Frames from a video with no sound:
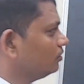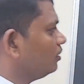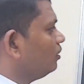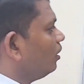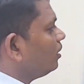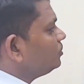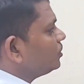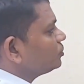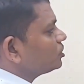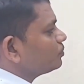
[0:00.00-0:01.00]
The
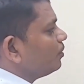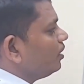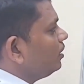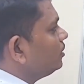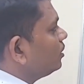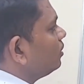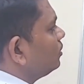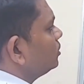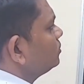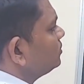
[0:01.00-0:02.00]
largest cell in
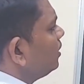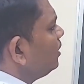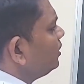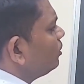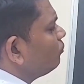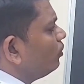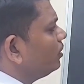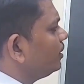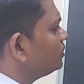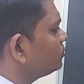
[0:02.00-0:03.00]
the
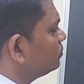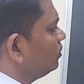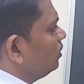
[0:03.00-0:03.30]
world is